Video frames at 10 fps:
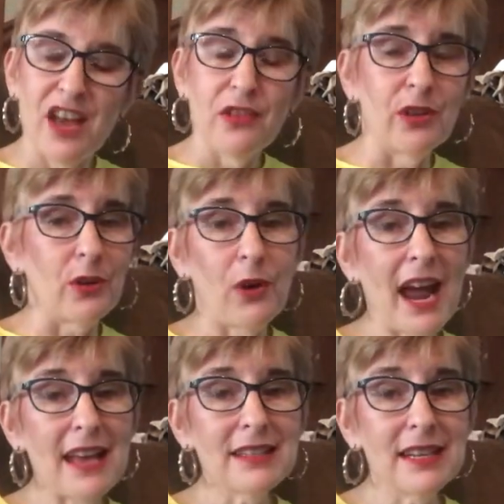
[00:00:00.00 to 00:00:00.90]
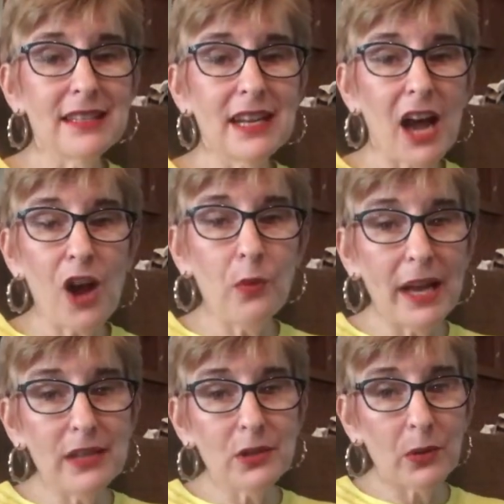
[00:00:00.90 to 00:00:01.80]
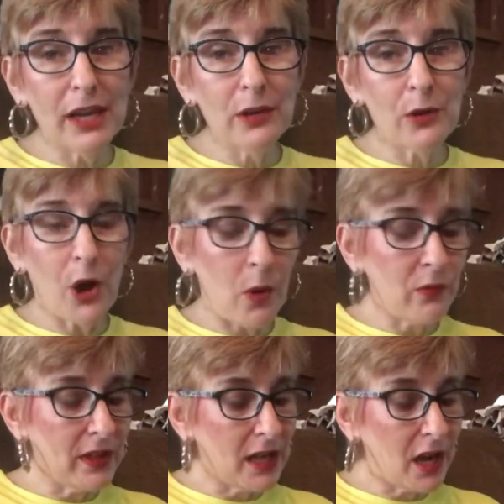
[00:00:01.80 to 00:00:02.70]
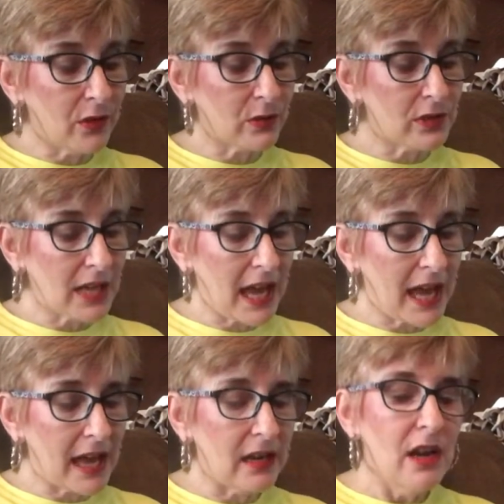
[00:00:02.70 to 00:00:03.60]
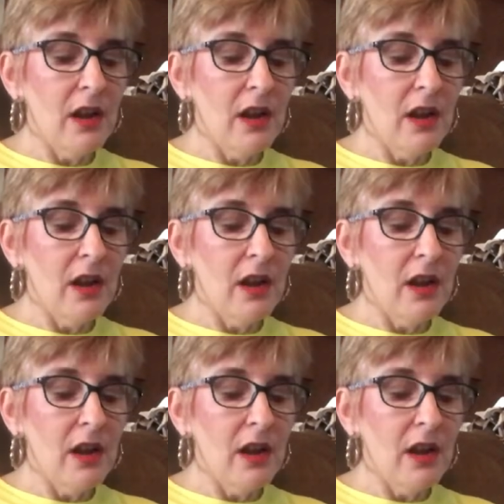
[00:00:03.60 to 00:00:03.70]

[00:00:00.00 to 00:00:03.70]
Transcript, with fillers: the grass isn't always greener on the other side,